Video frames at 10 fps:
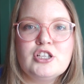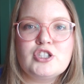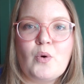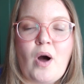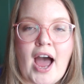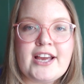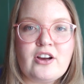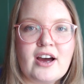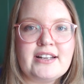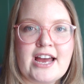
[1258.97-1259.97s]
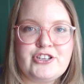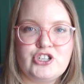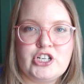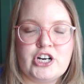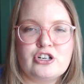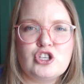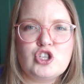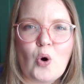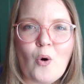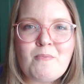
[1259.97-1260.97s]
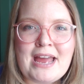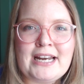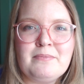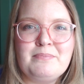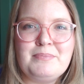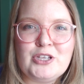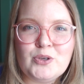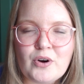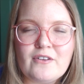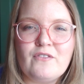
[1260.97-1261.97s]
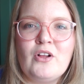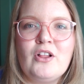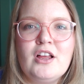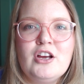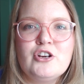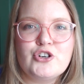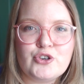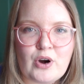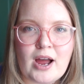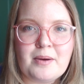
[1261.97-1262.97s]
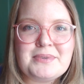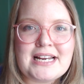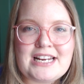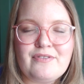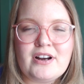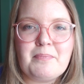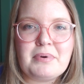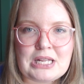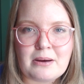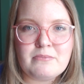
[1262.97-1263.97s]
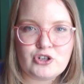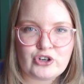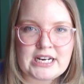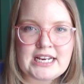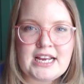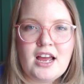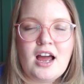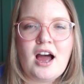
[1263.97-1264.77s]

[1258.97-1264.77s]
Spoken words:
So I got last year so many beautiful shrubs and even a plum tree.